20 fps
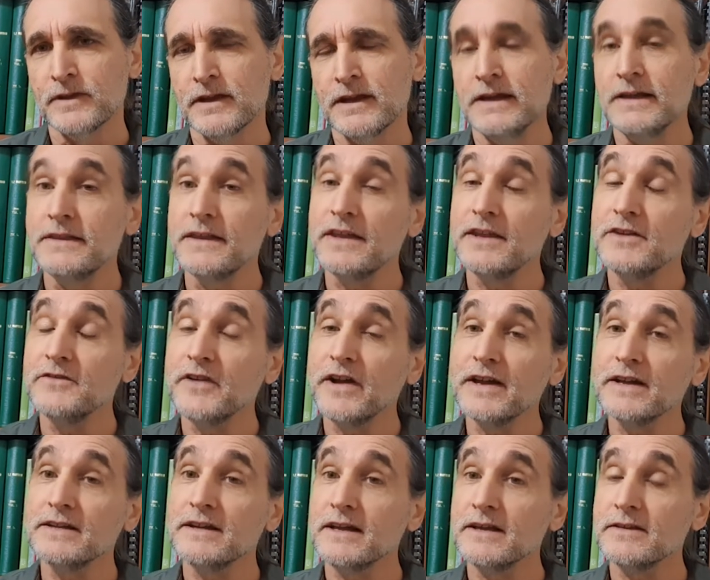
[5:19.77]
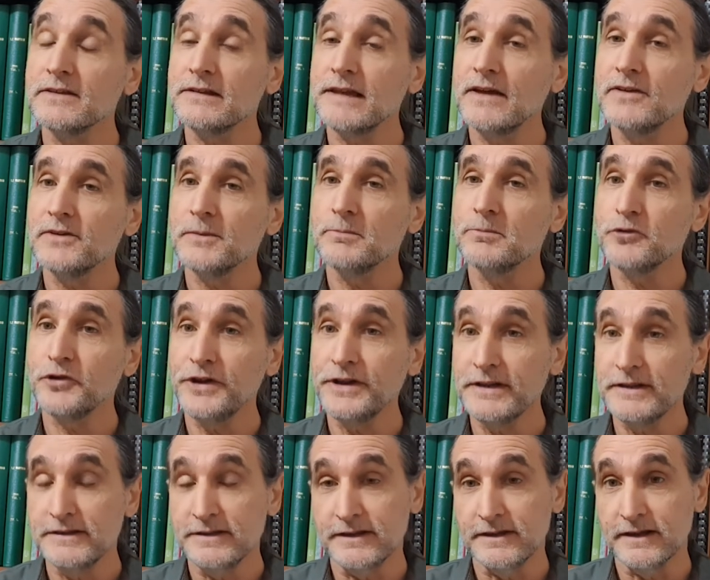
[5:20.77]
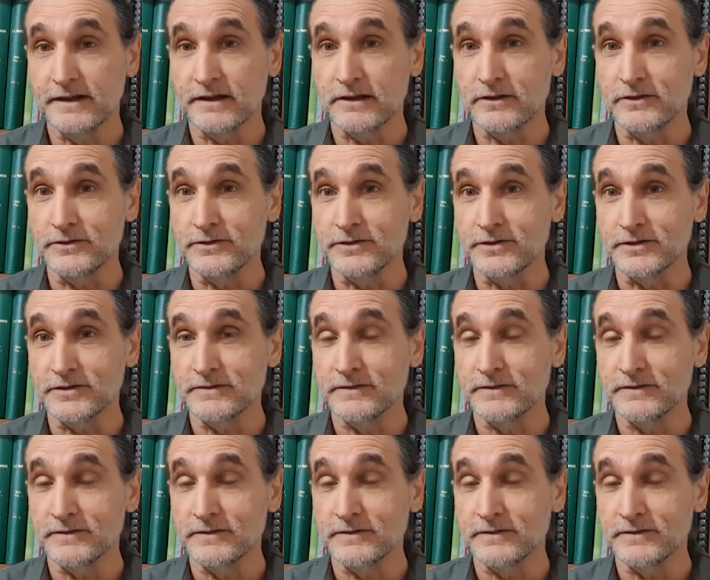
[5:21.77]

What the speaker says: is that the orangutans are allowed to breed in the enclosures.